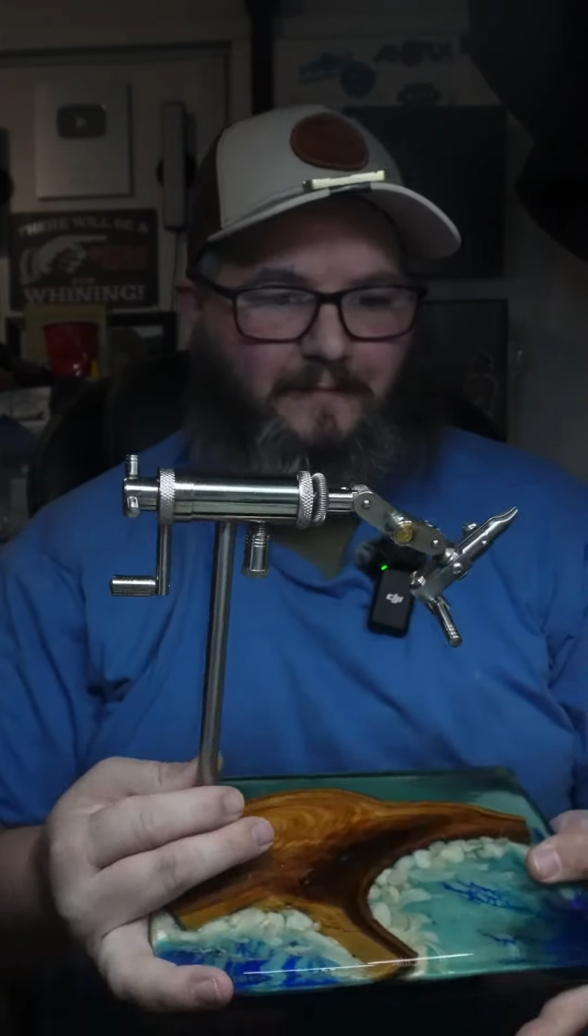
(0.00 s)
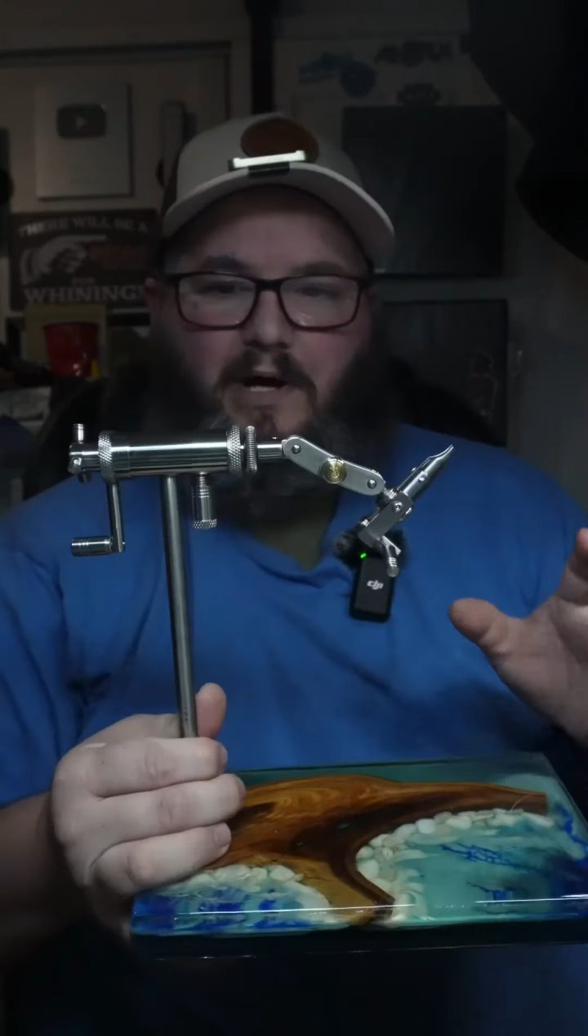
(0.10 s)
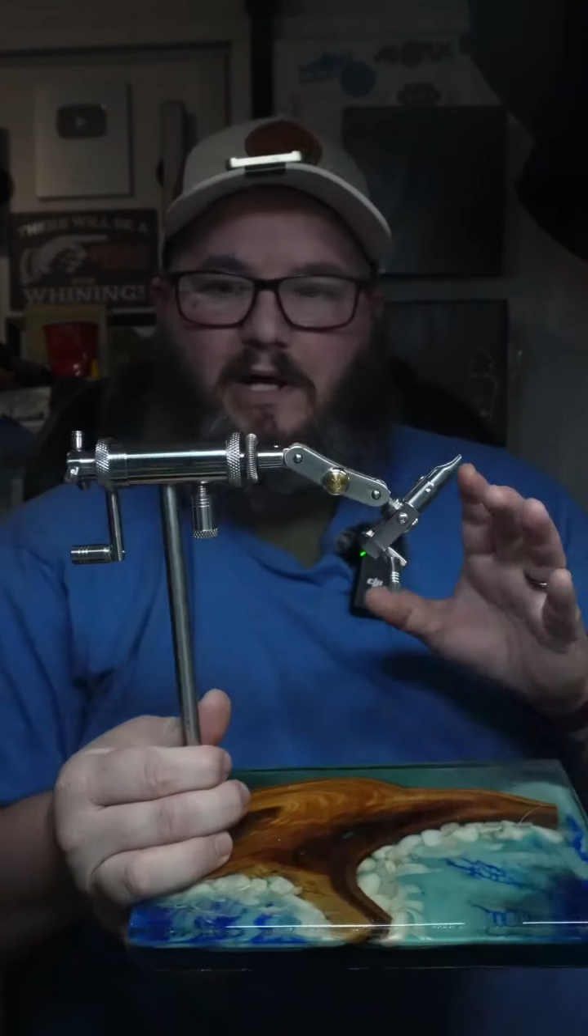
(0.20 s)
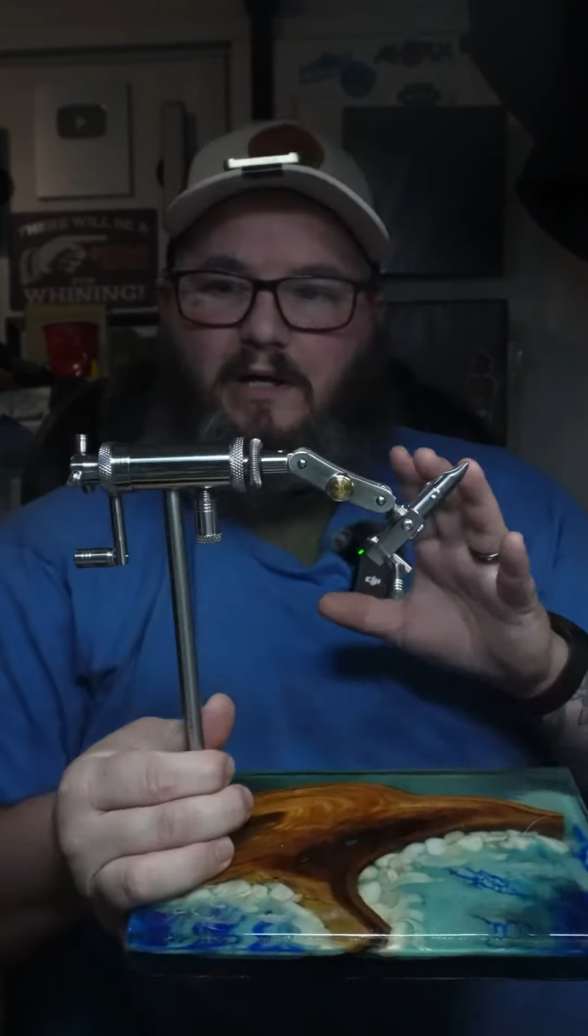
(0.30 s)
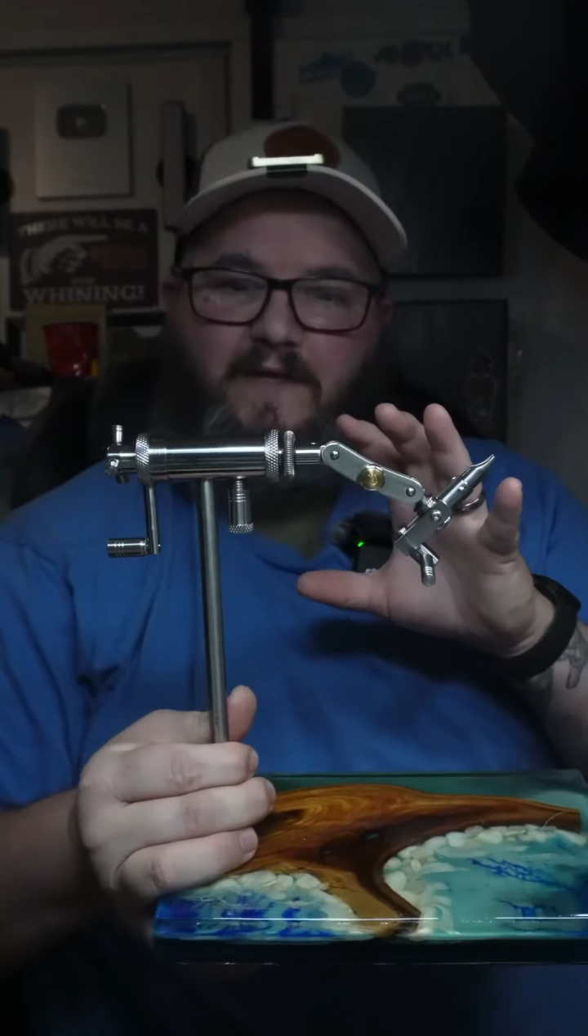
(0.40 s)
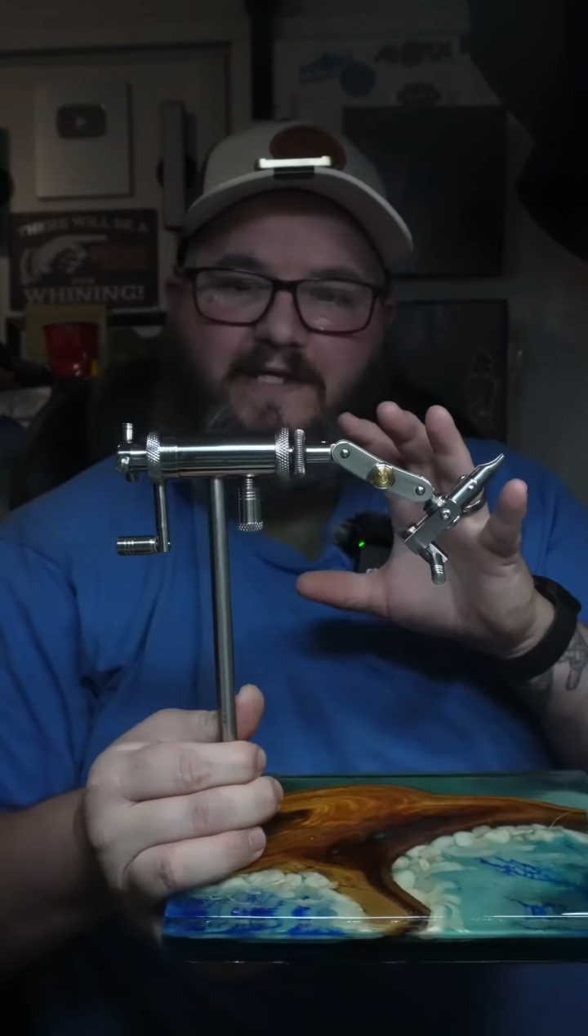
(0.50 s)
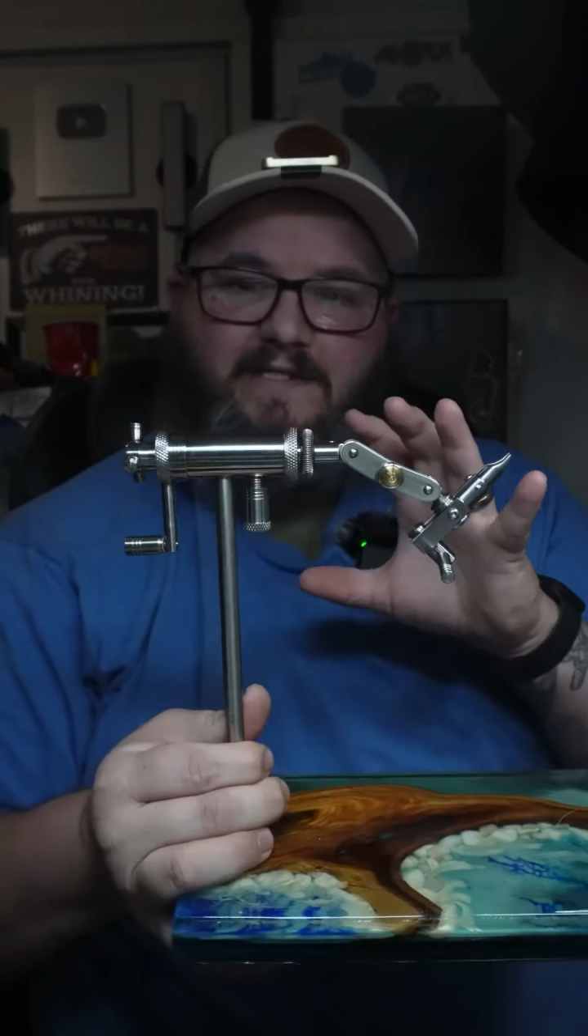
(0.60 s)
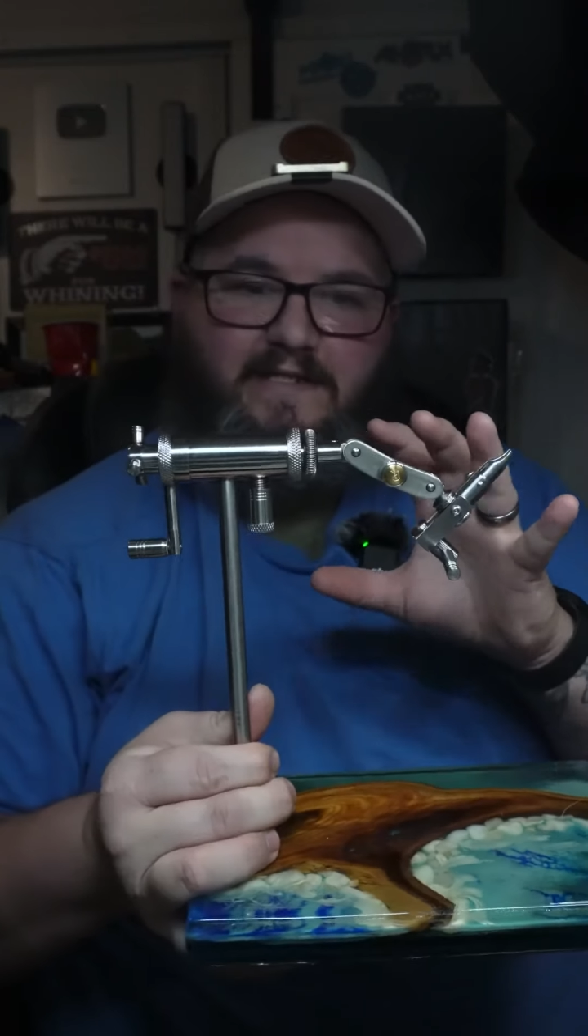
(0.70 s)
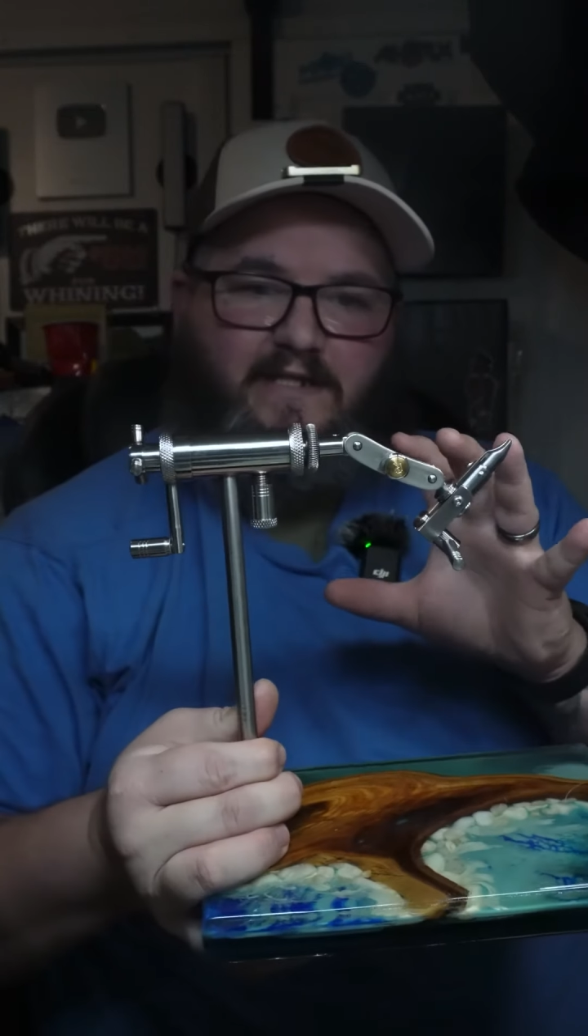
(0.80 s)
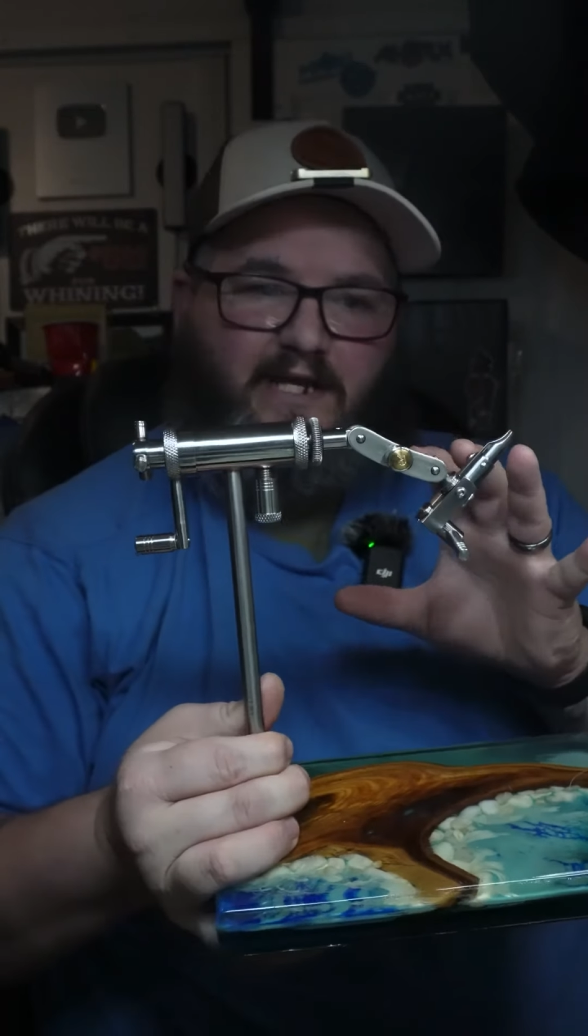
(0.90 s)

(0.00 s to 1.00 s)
But this